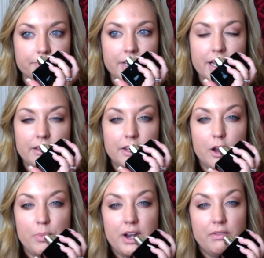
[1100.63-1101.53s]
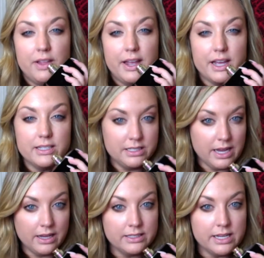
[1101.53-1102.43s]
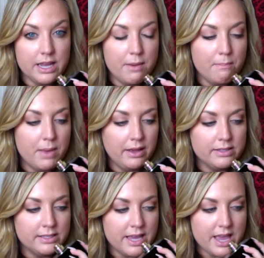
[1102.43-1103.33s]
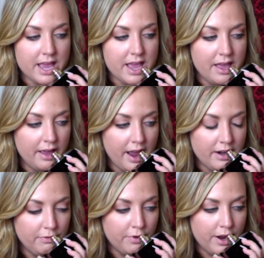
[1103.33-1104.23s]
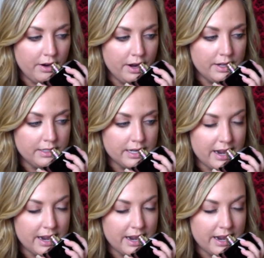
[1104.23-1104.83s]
like a little bit of like a sexy, musky kind of fragrance.